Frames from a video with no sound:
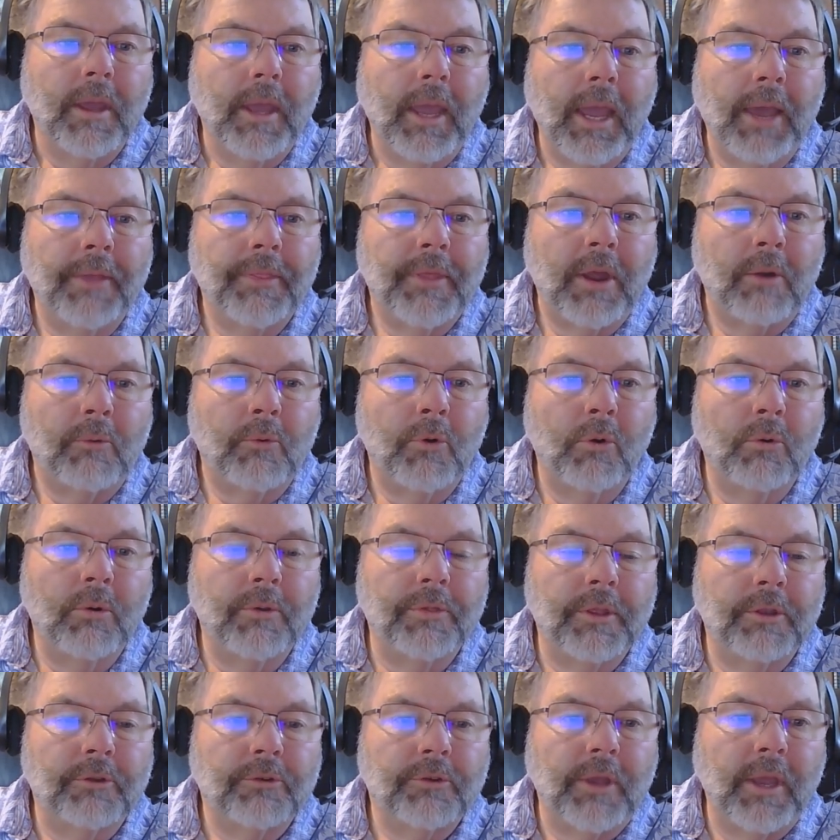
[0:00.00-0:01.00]
and that row in
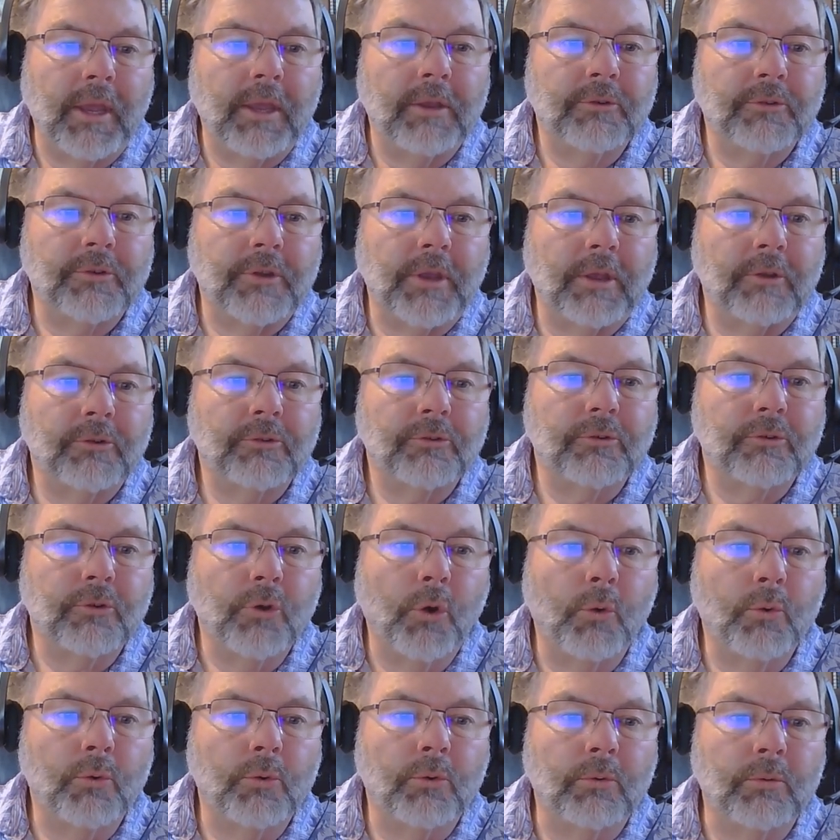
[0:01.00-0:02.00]
this case says
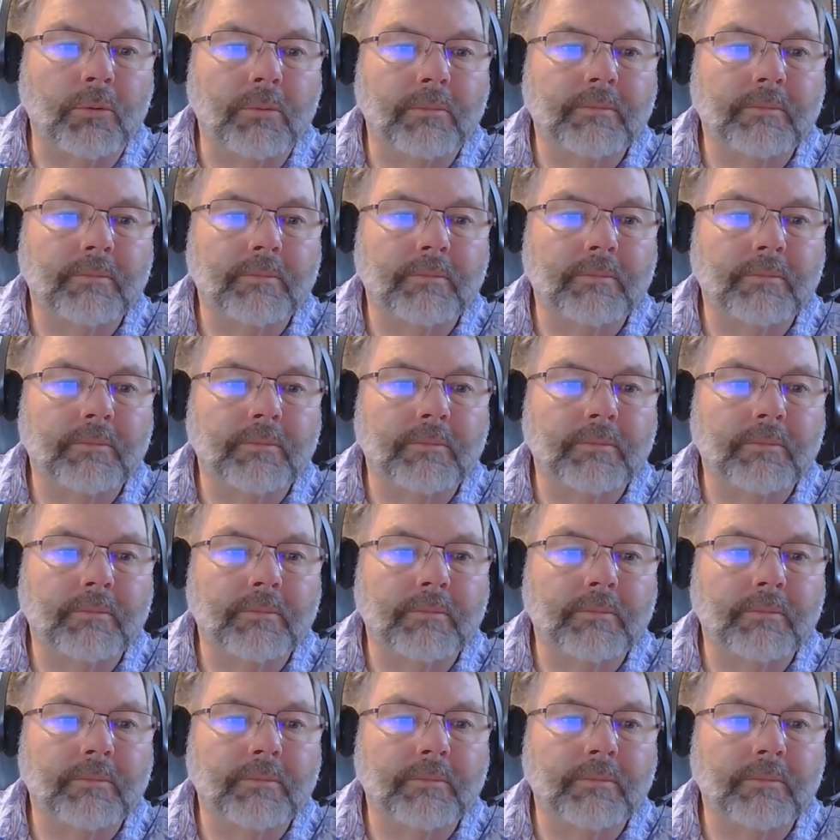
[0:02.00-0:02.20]
total.